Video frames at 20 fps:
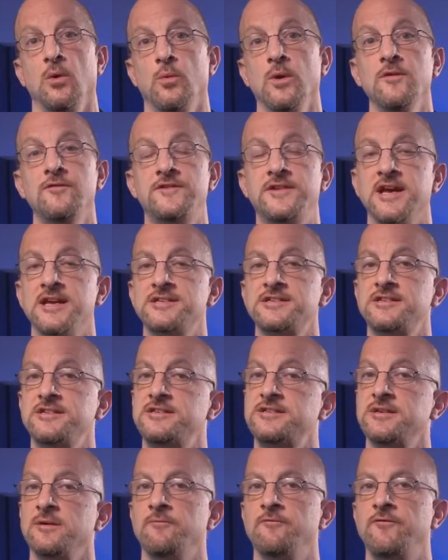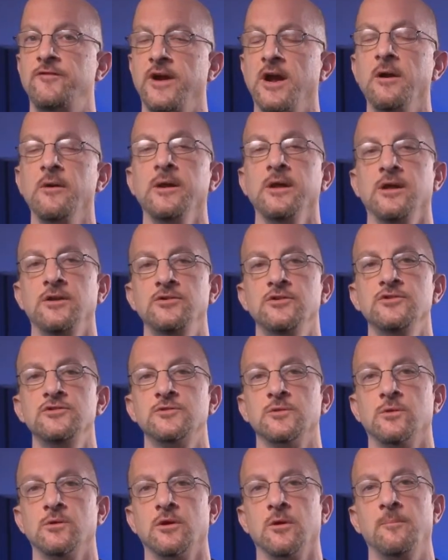We've tested some very
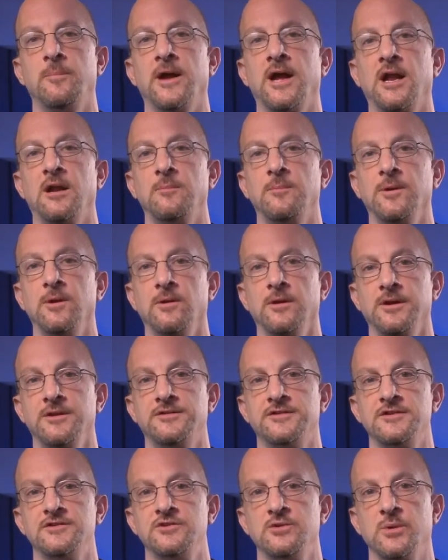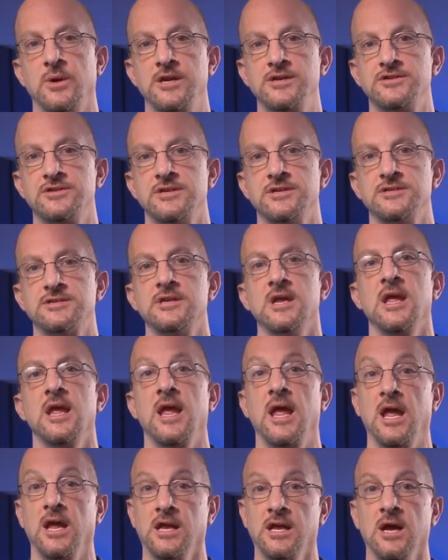unusual compatibility situations
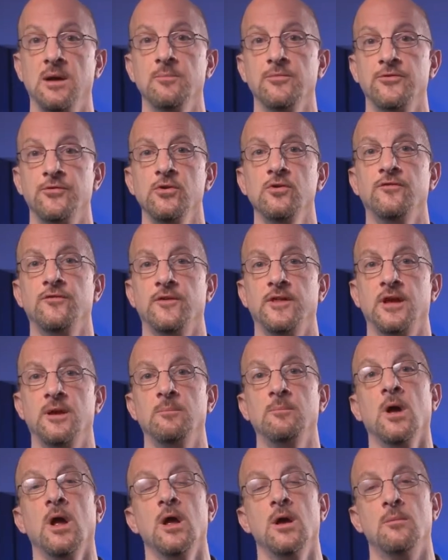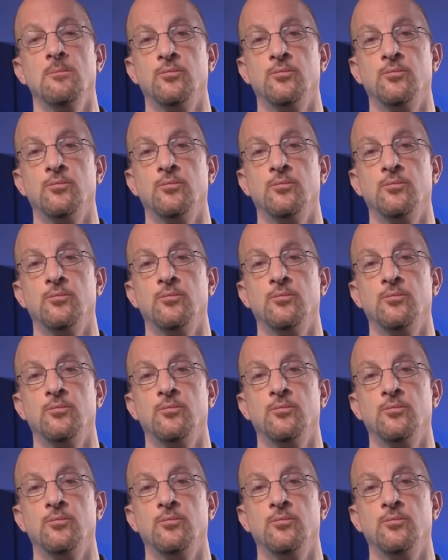and come through for them